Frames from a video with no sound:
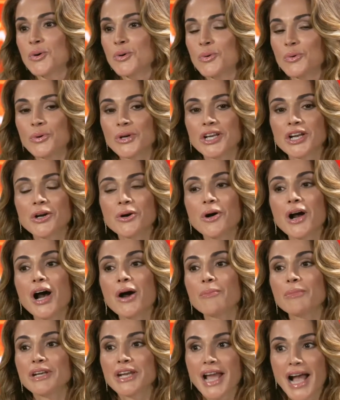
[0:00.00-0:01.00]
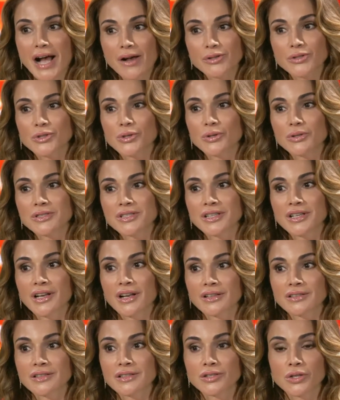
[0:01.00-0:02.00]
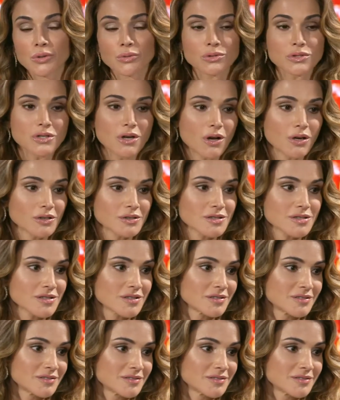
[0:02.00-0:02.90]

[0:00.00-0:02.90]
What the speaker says: We know how many households in London own dogs,